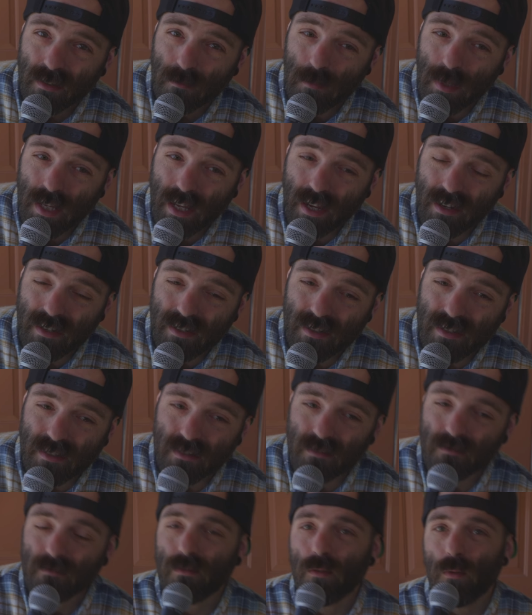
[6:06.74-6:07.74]

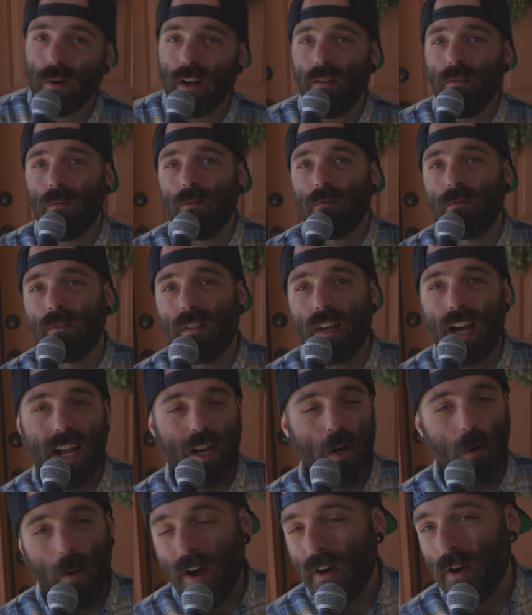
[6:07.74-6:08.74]
because, well, I
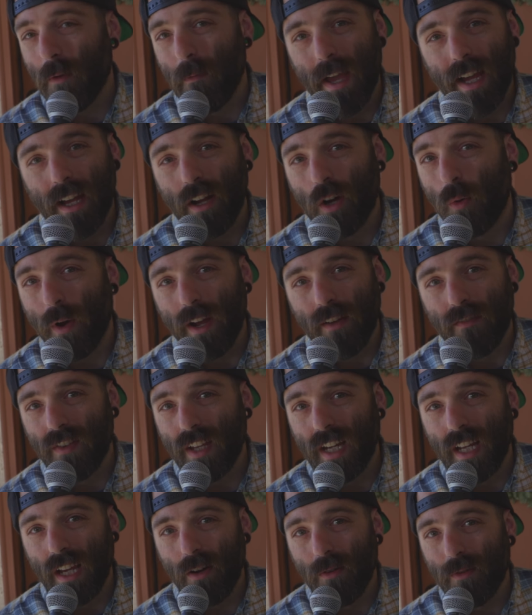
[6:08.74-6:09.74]
know how to make a quick
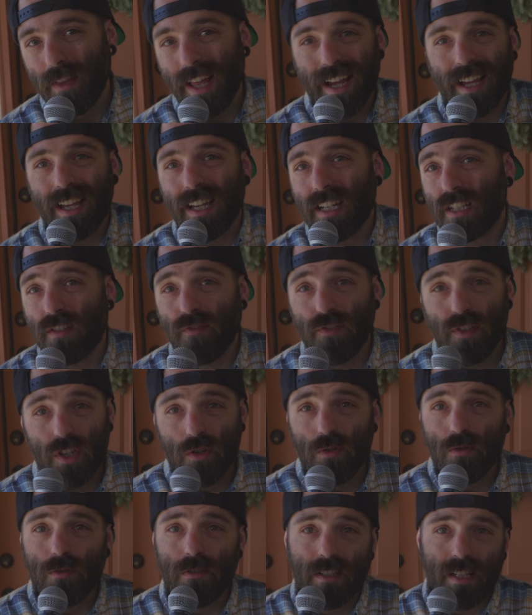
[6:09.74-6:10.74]
video that gets
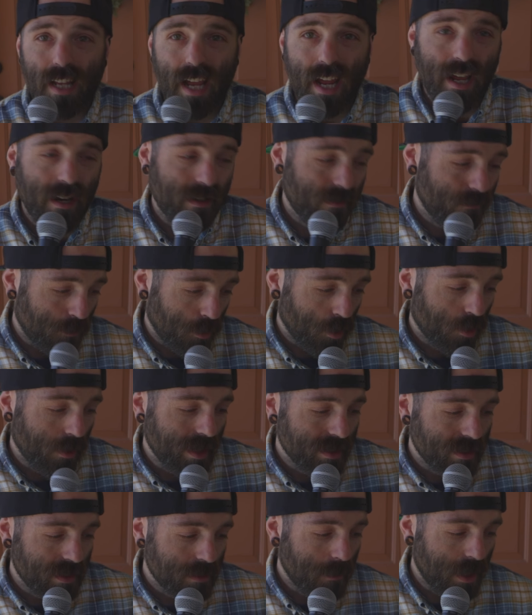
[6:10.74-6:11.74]
views and
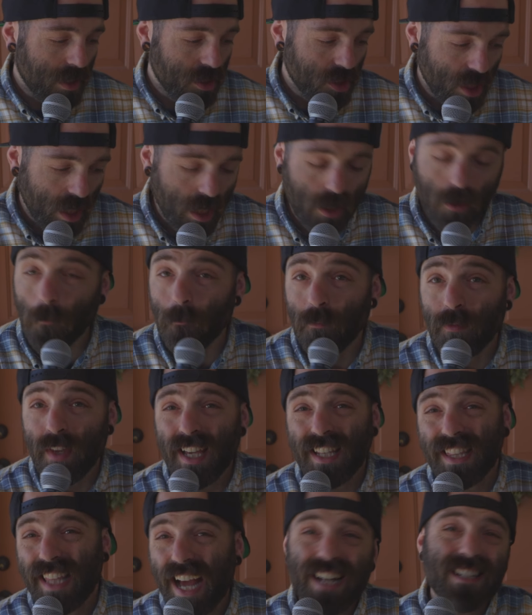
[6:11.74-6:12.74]
progresses my channel.
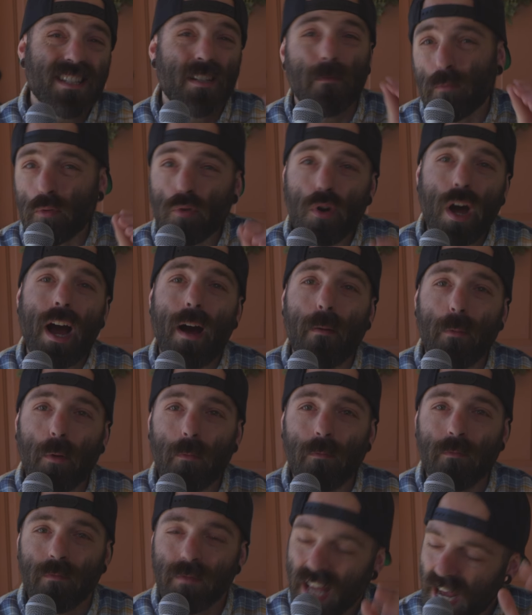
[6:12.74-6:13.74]
That's a
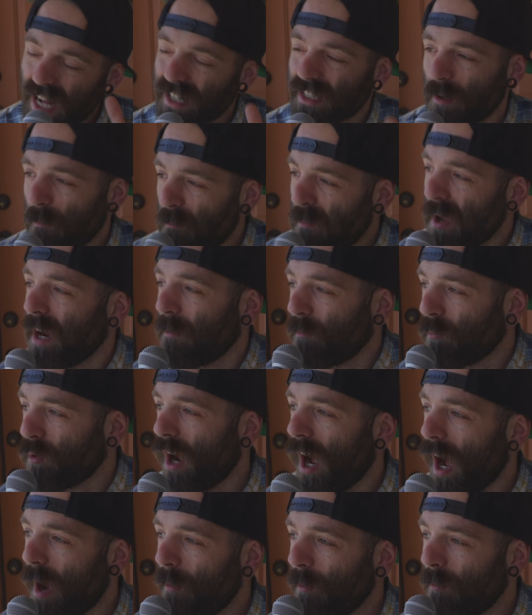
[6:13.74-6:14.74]
problem. That's a big
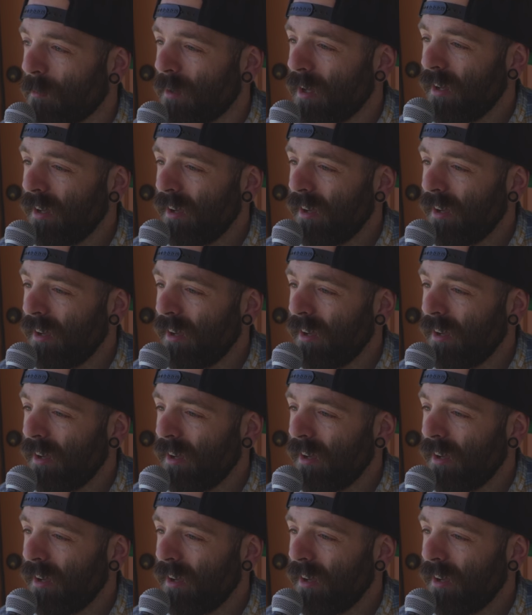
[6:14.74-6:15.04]
problem.